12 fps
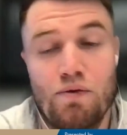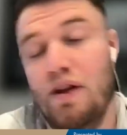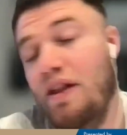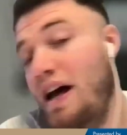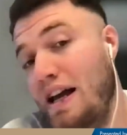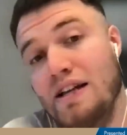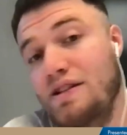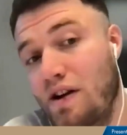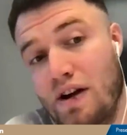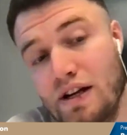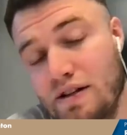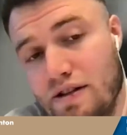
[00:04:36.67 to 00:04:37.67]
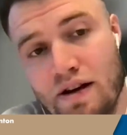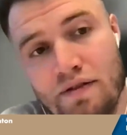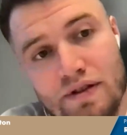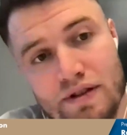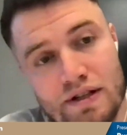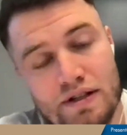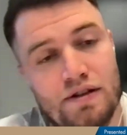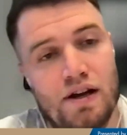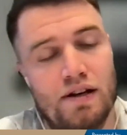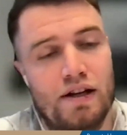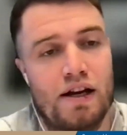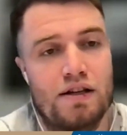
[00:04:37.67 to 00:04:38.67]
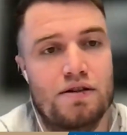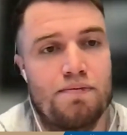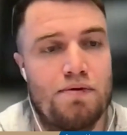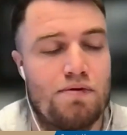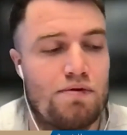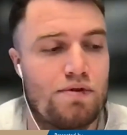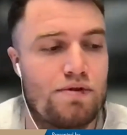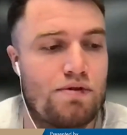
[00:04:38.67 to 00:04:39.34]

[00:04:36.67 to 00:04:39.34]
whether that is going to services and getting support,